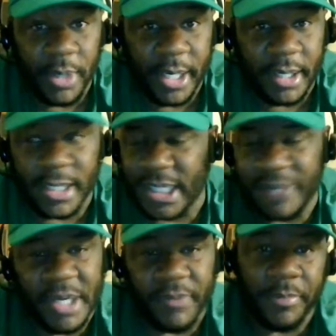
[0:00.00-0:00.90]
go there
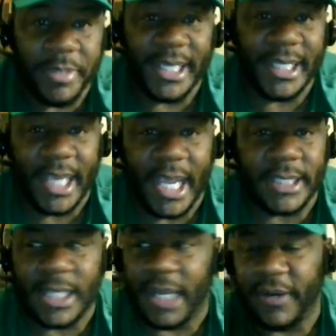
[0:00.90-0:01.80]
because I've never been to
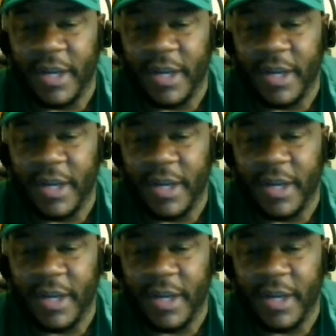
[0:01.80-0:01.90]
Canton.